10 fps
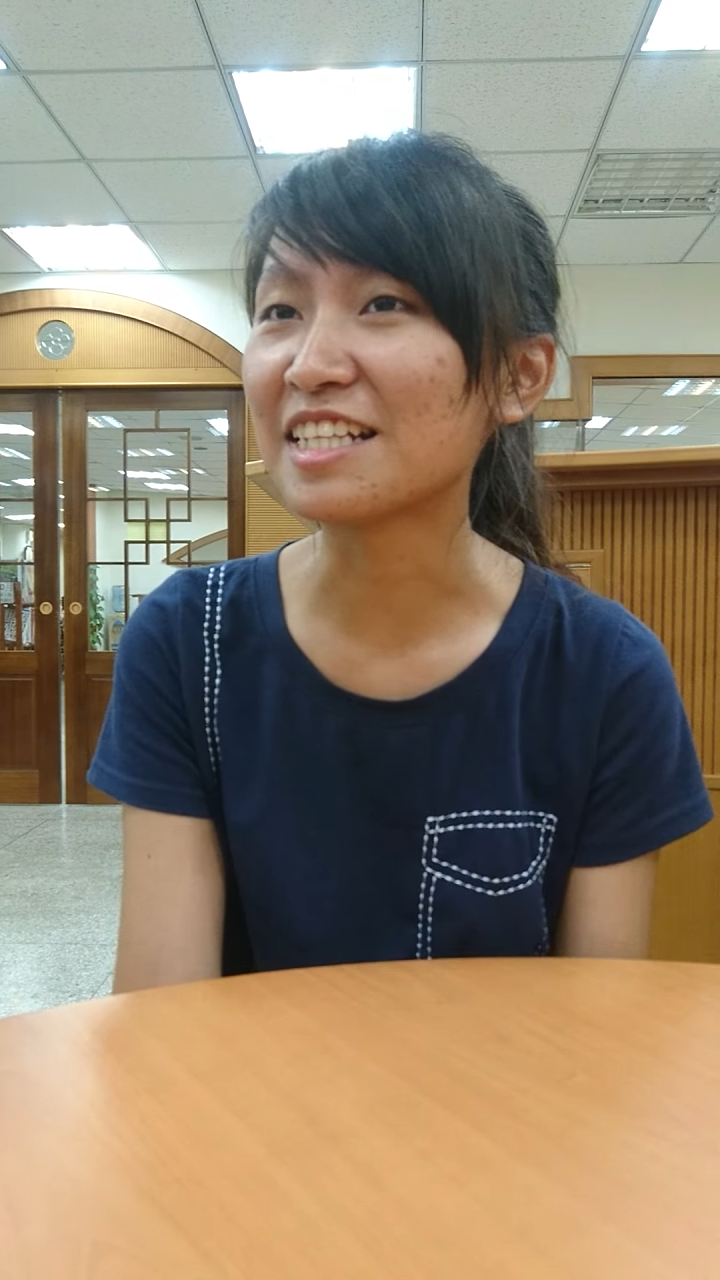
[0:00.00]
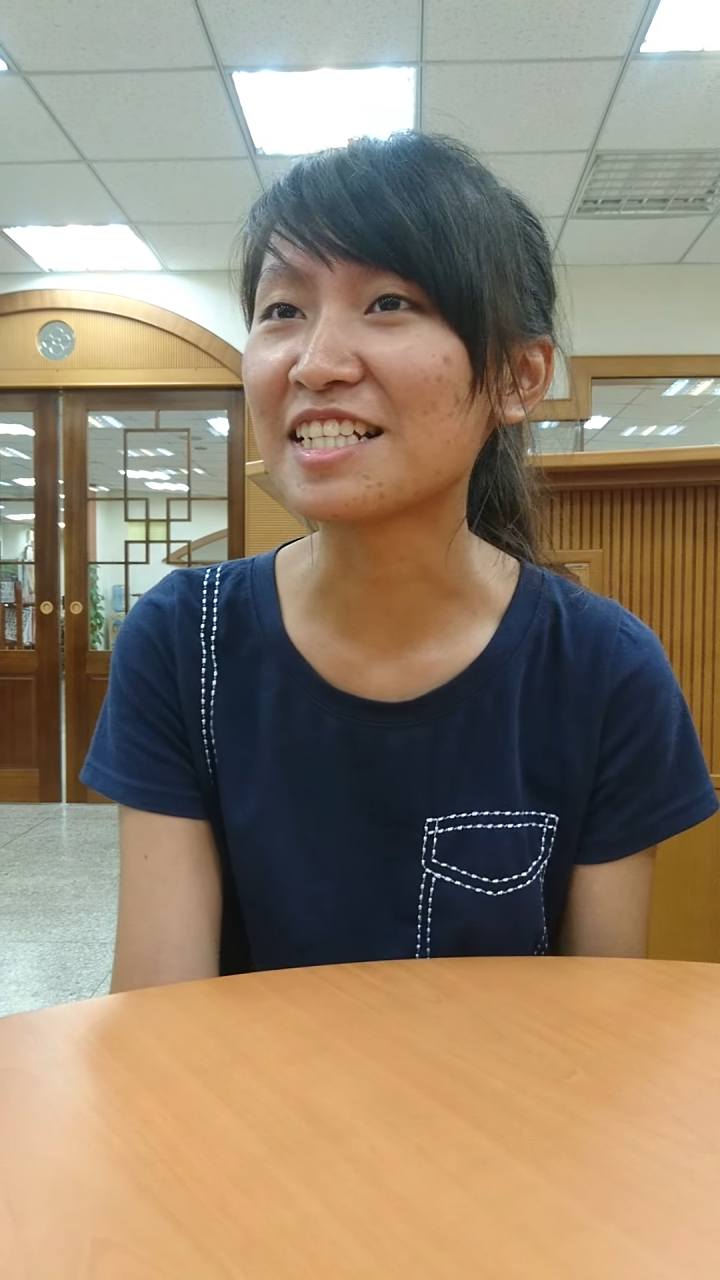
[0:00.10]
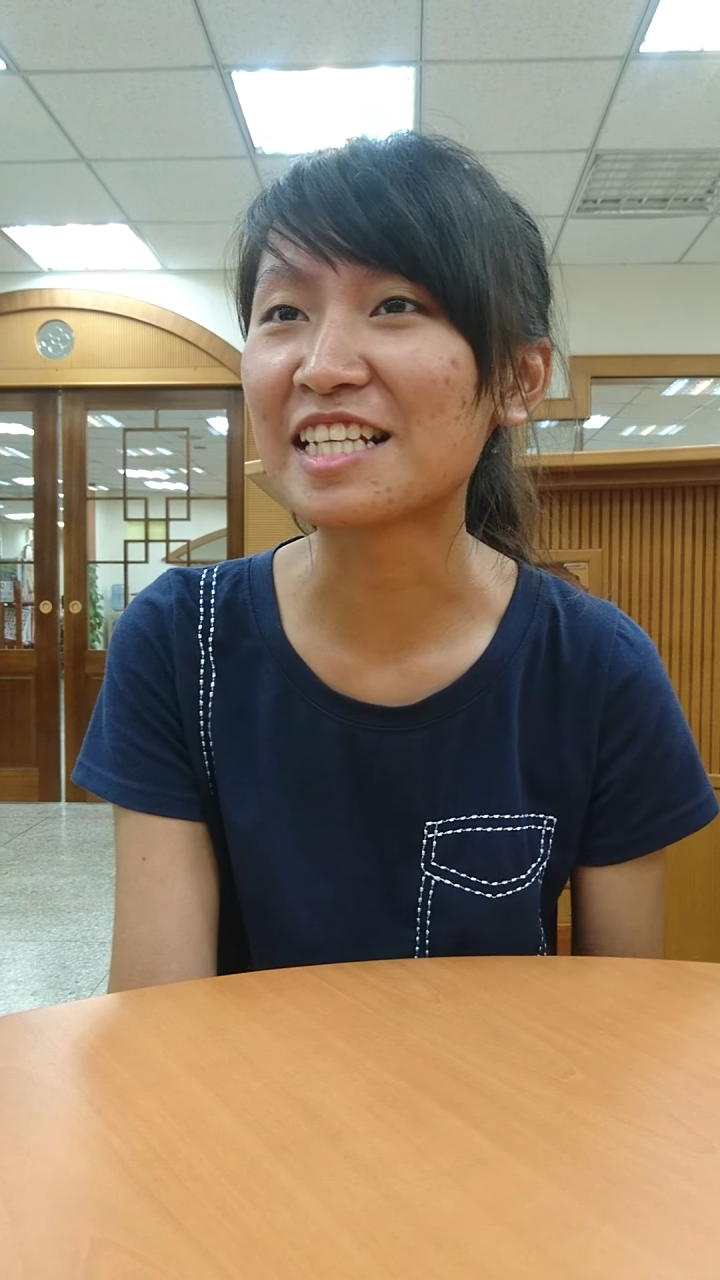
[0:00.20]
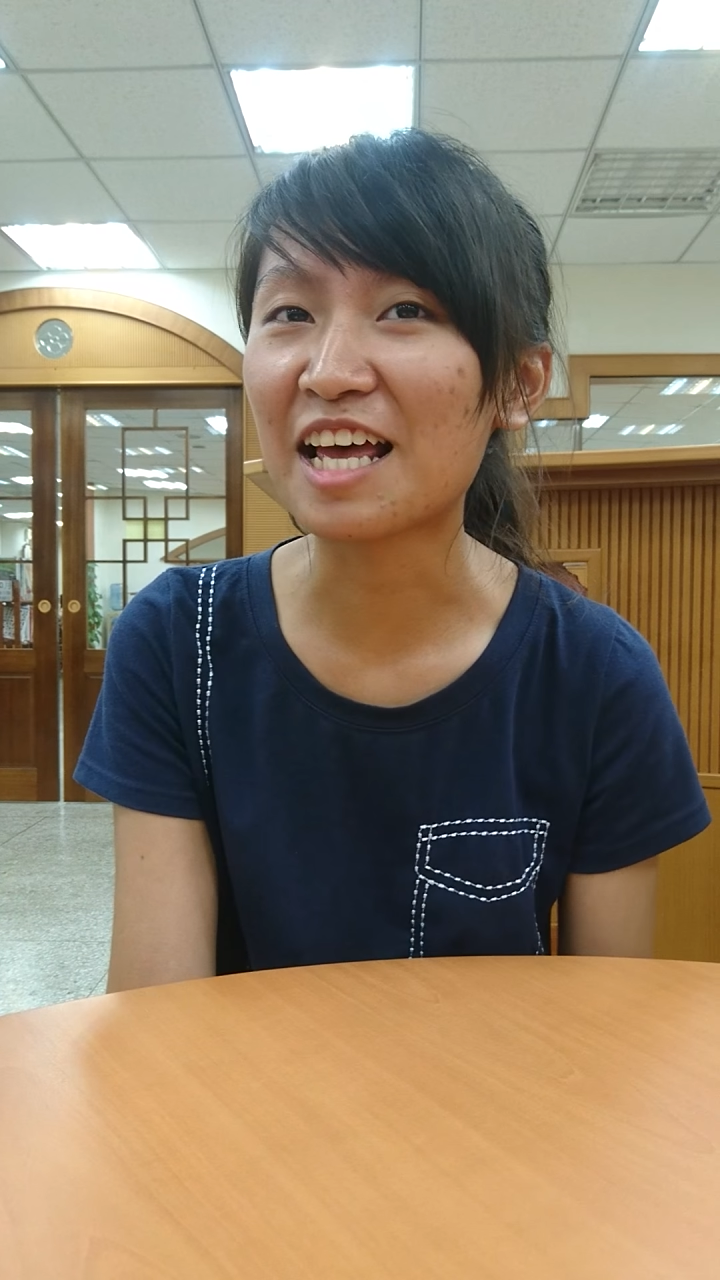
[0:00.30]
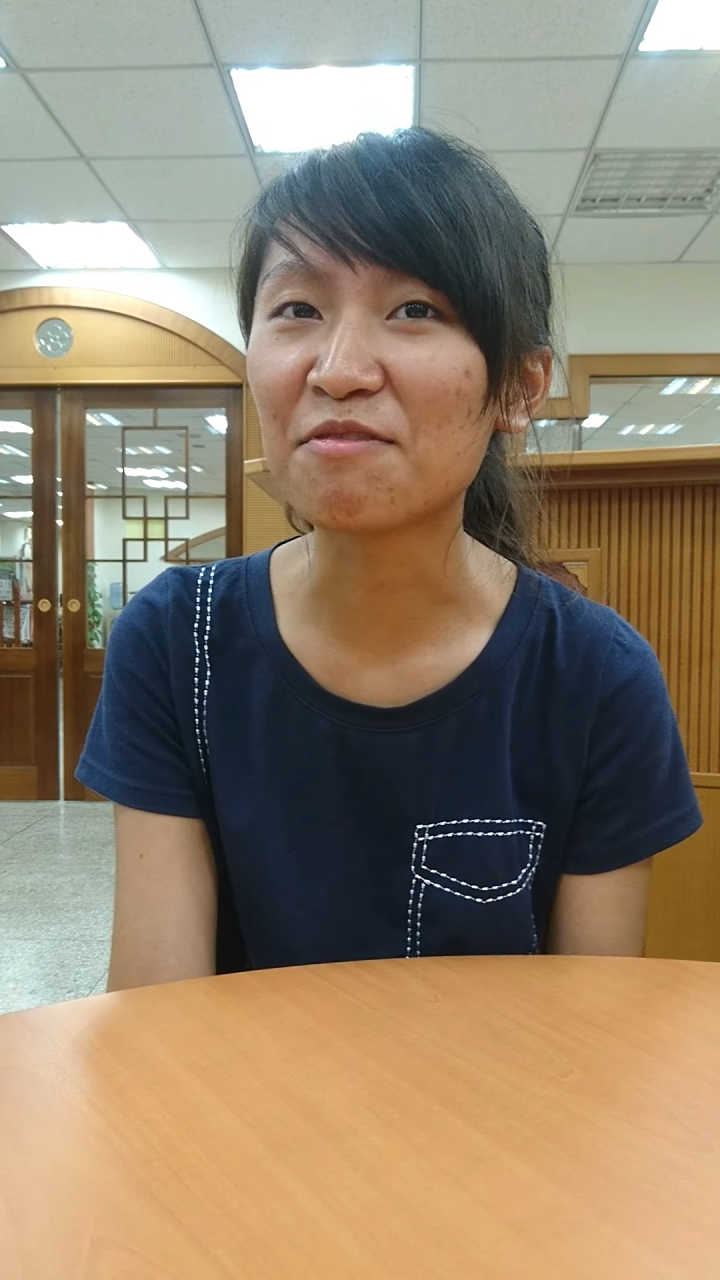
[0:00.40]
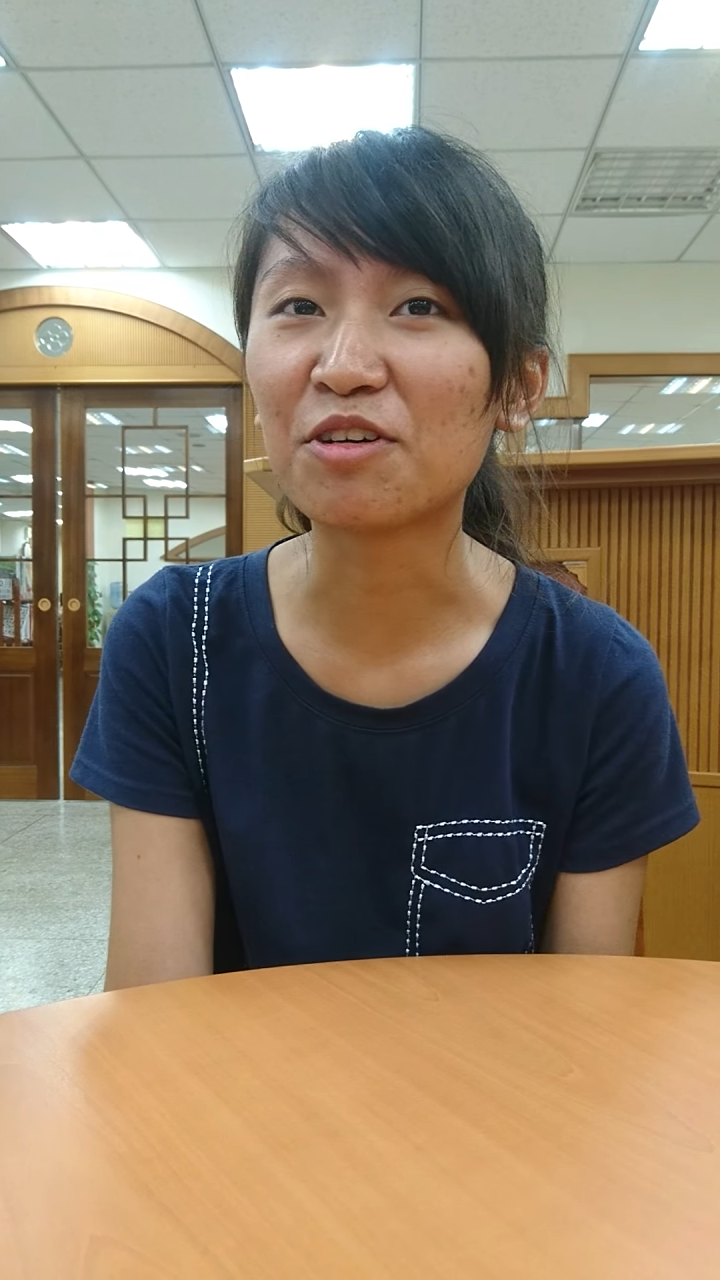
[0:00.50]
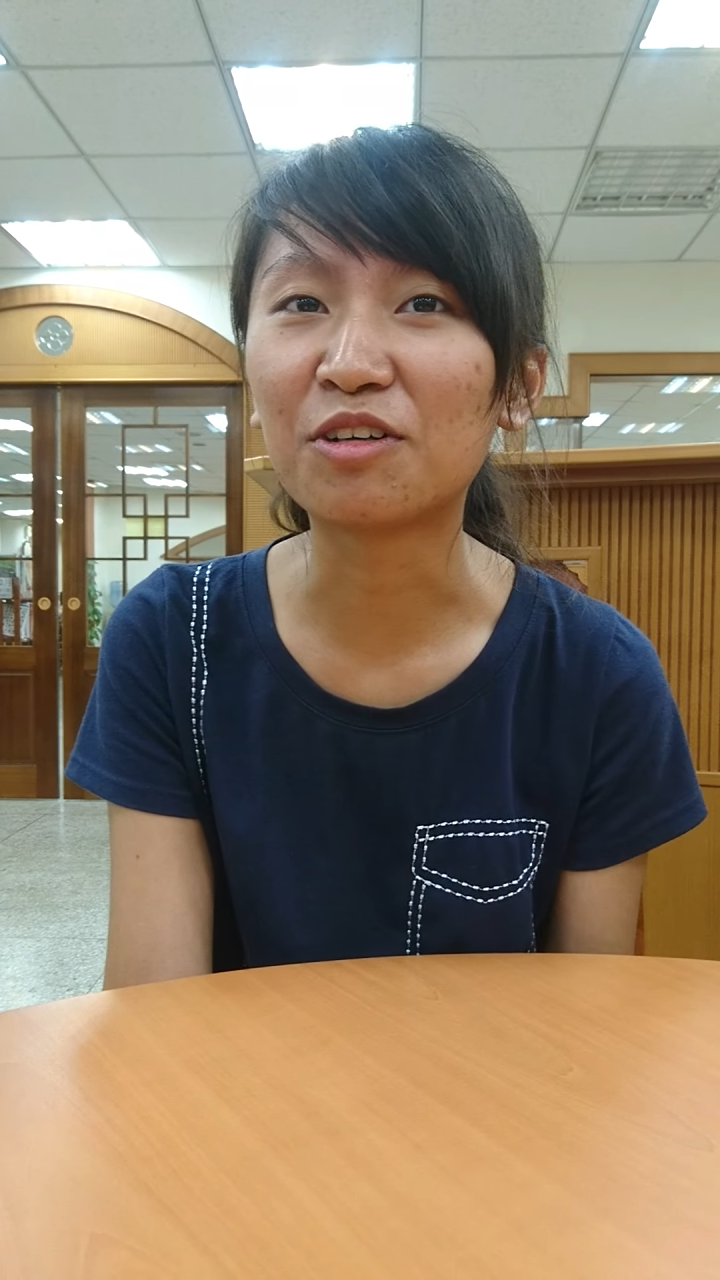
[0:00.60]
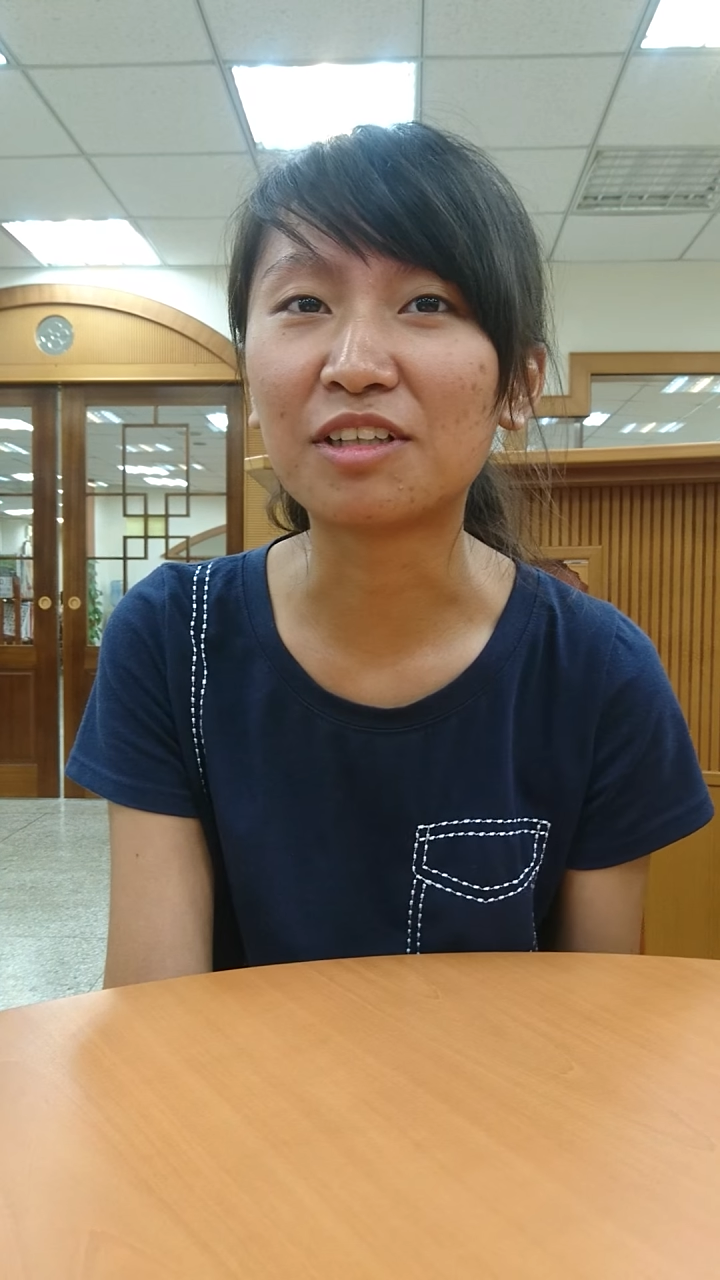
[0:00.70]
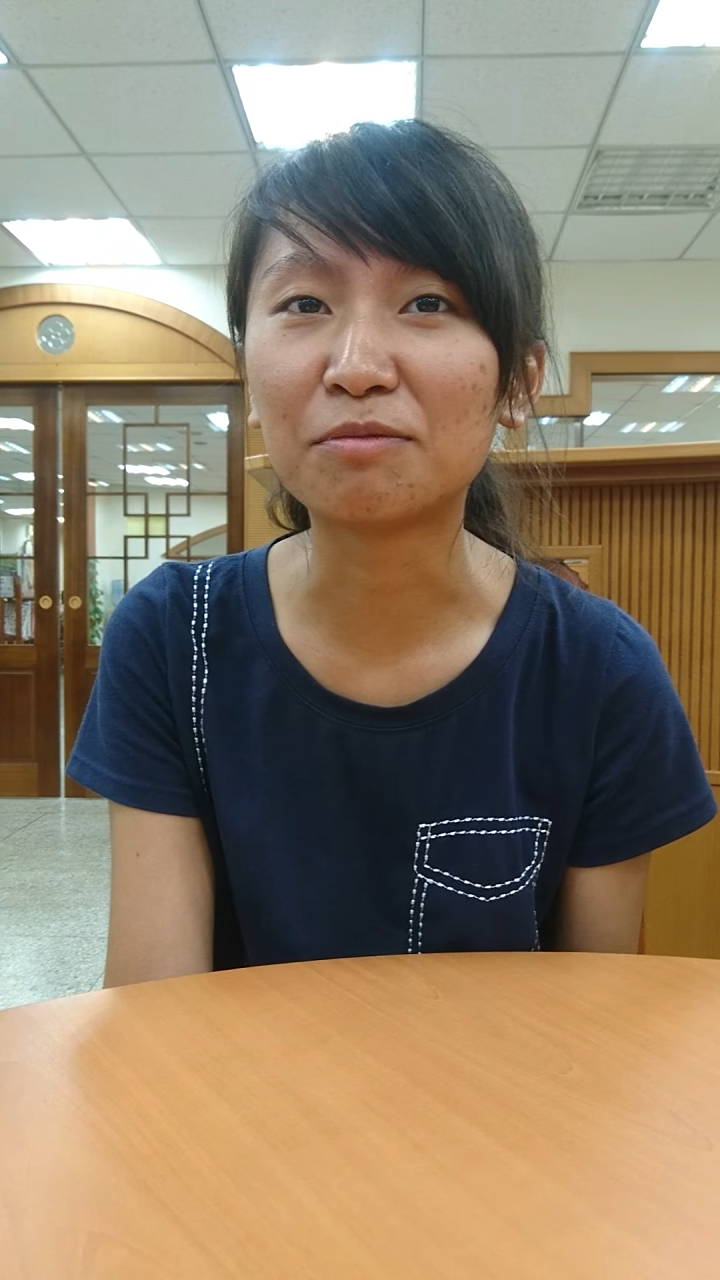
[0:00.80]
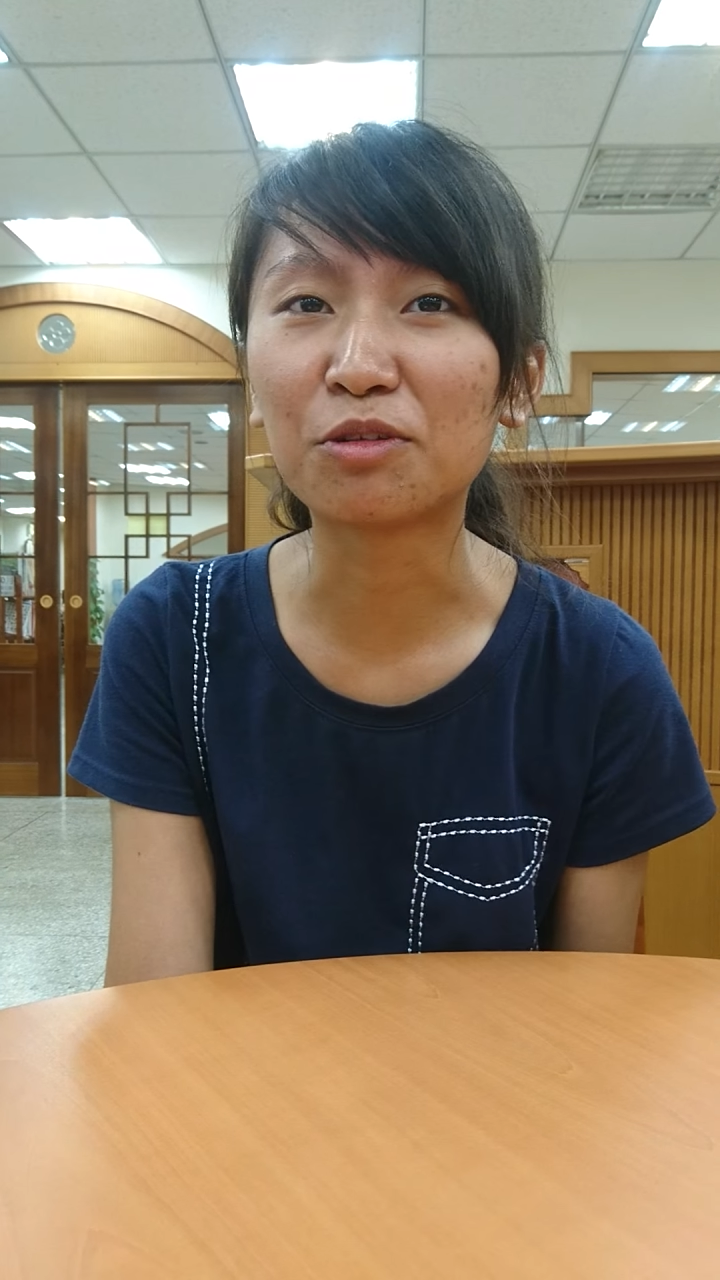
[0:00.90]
assignment or